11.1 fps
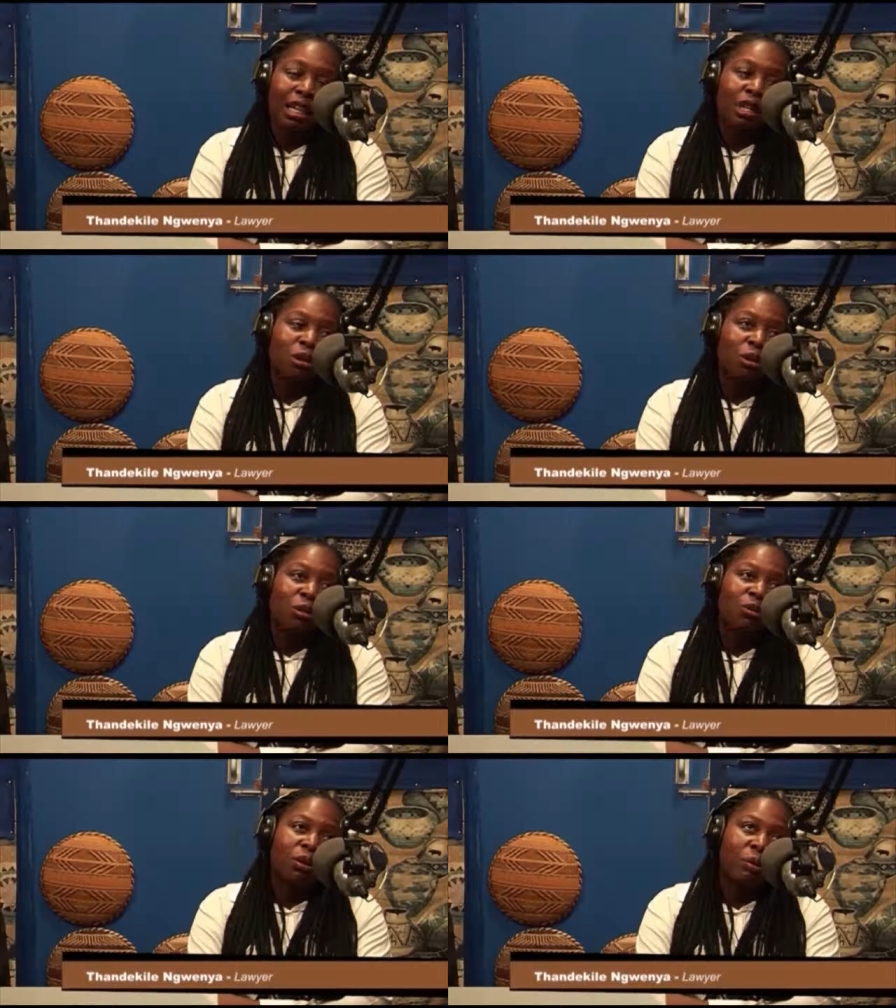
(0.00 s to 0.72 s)

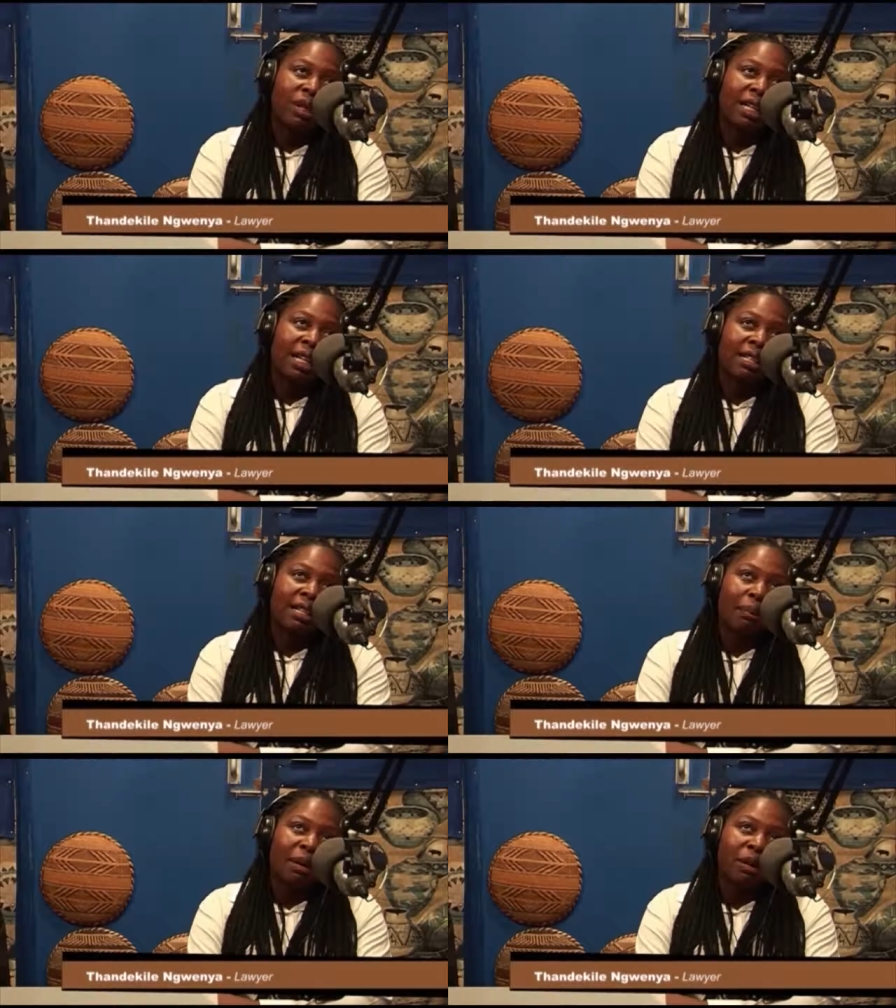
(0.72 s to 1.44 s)
So for me, it's
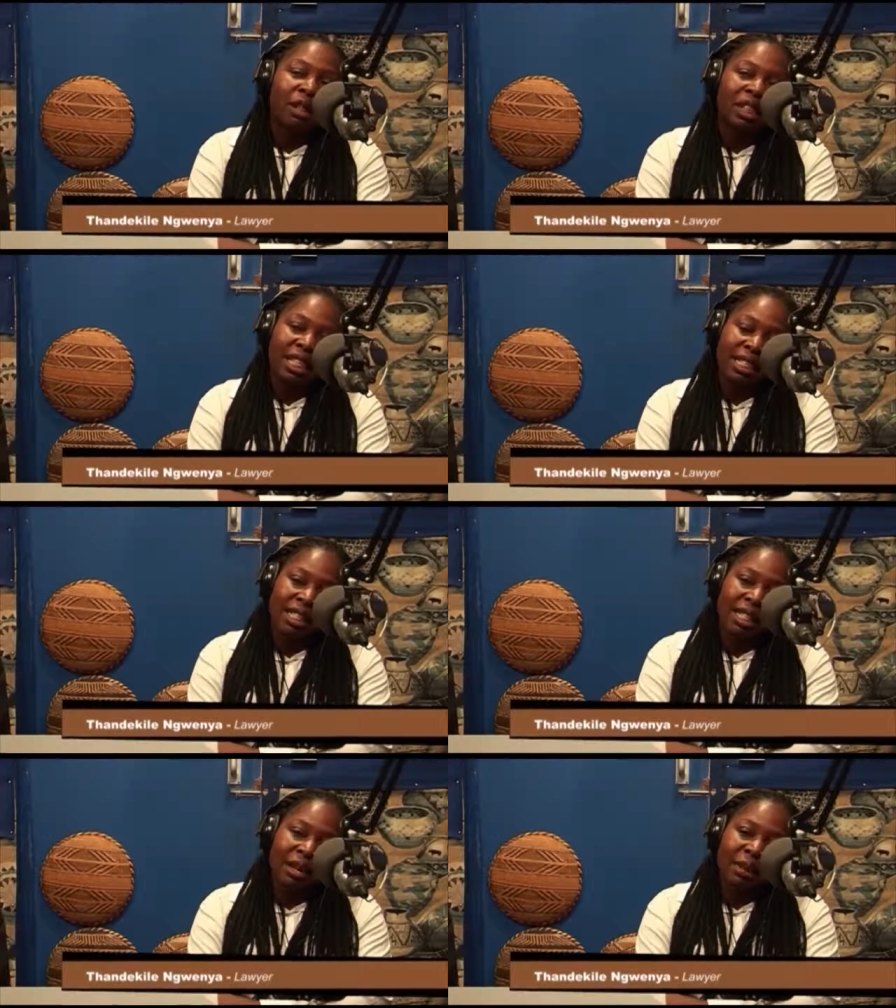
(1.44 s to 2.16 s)
about
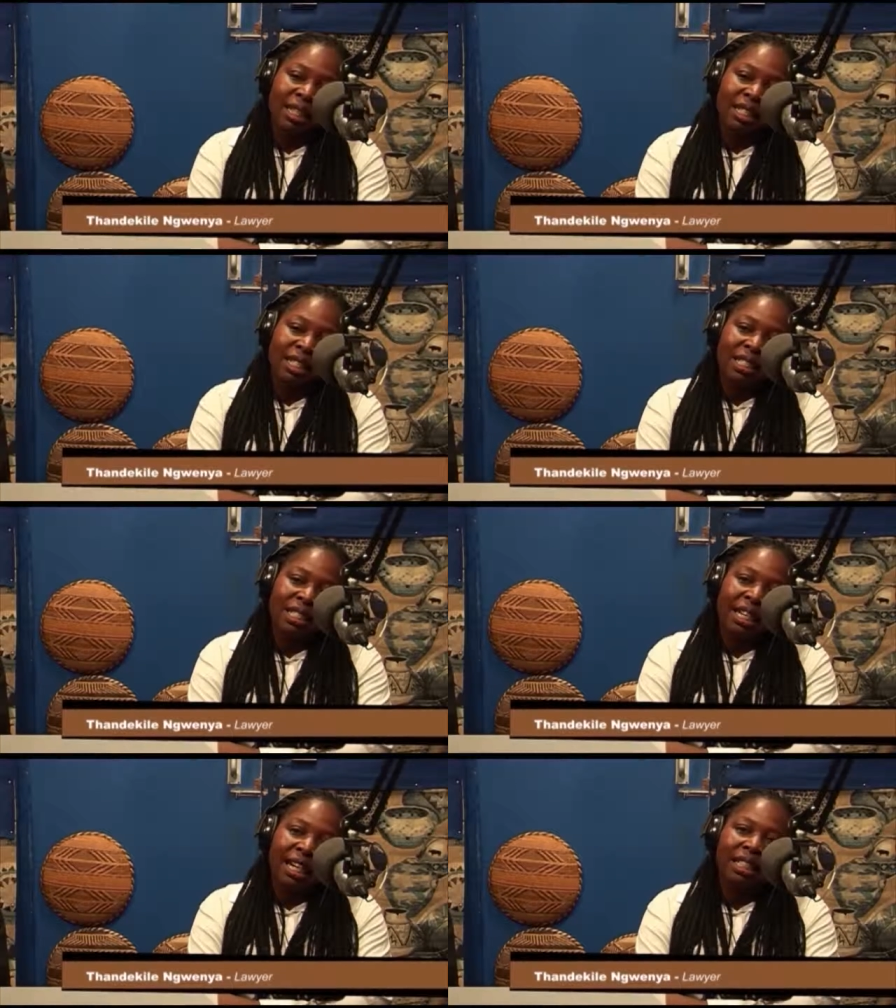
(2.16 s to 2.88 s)
raising
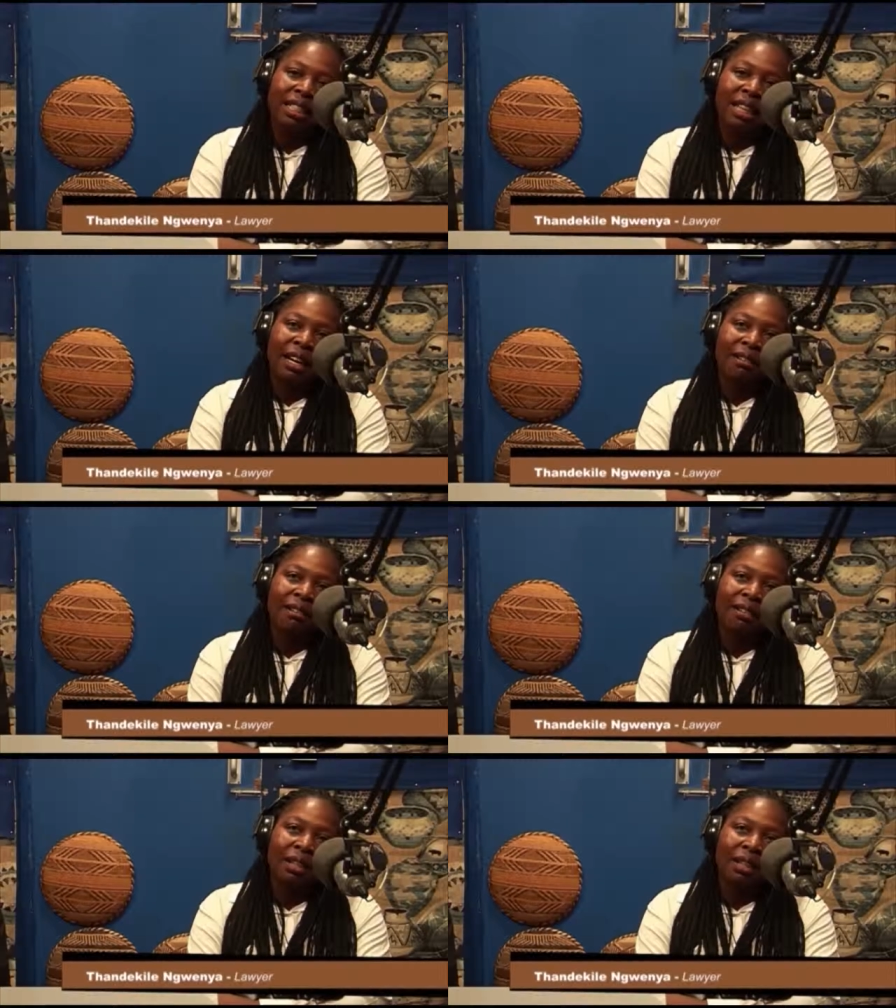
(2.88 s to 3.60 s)
awareness and
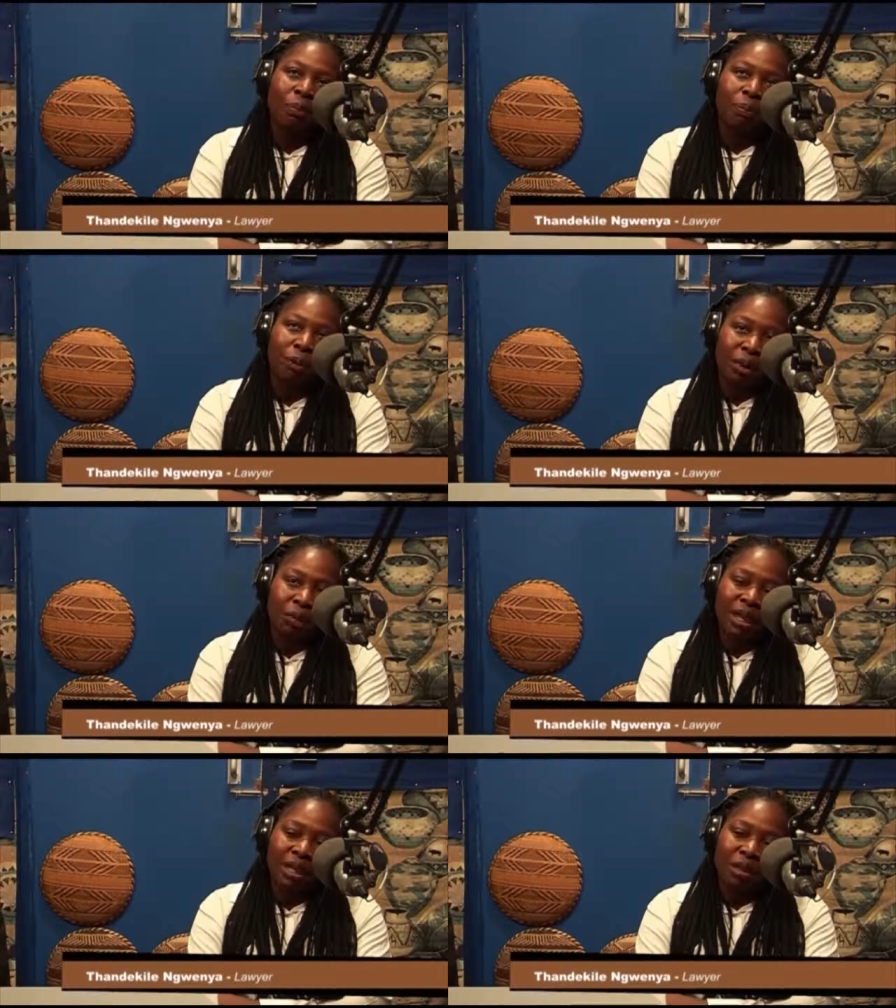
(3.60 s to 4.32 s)
having
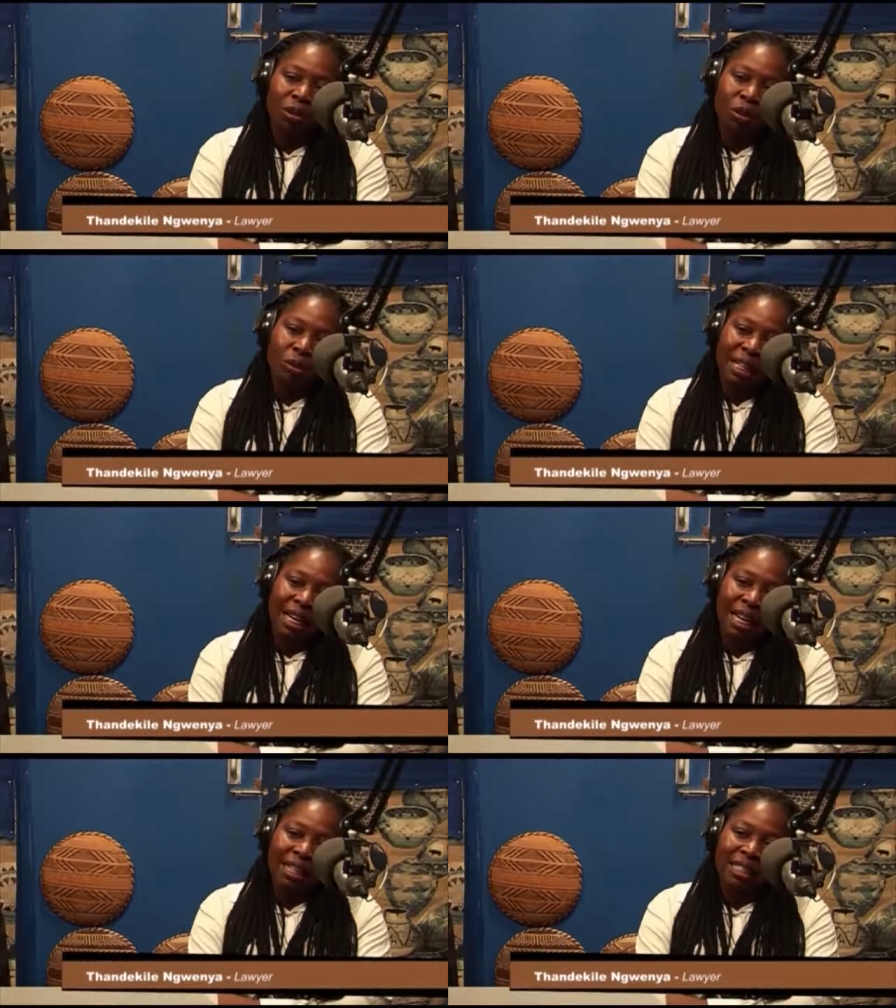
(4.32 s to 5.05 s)
both men and
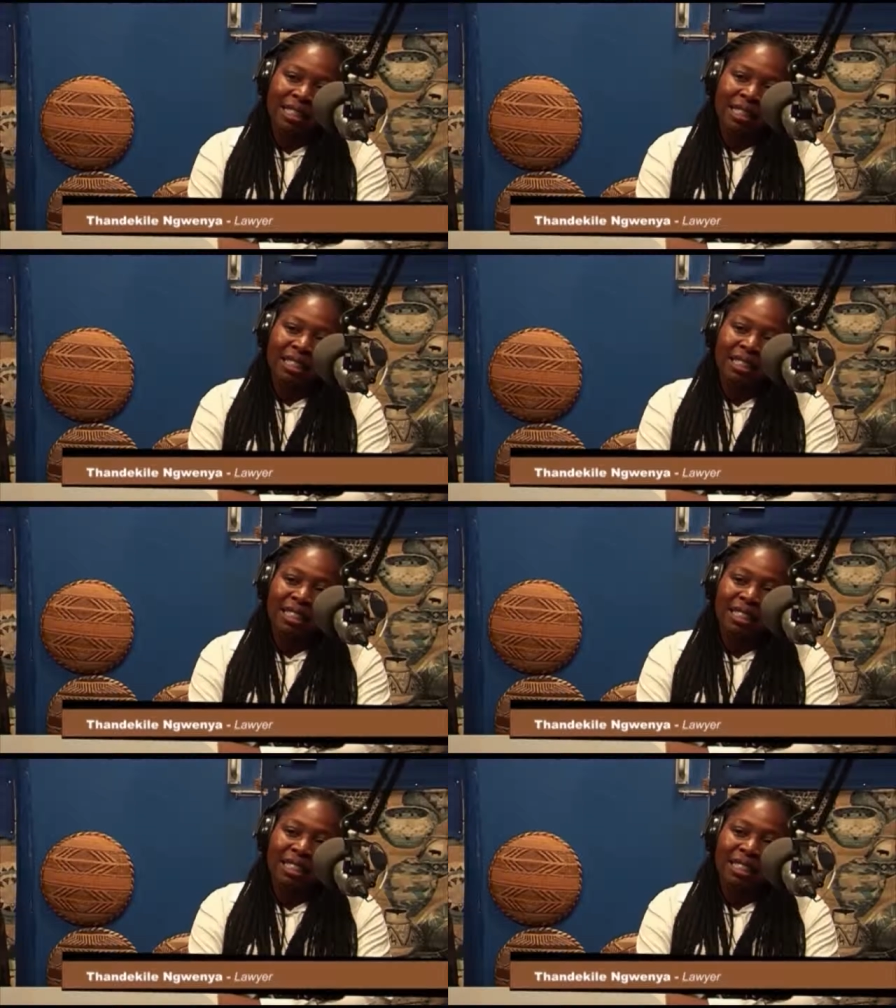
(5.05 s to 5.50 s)
women understand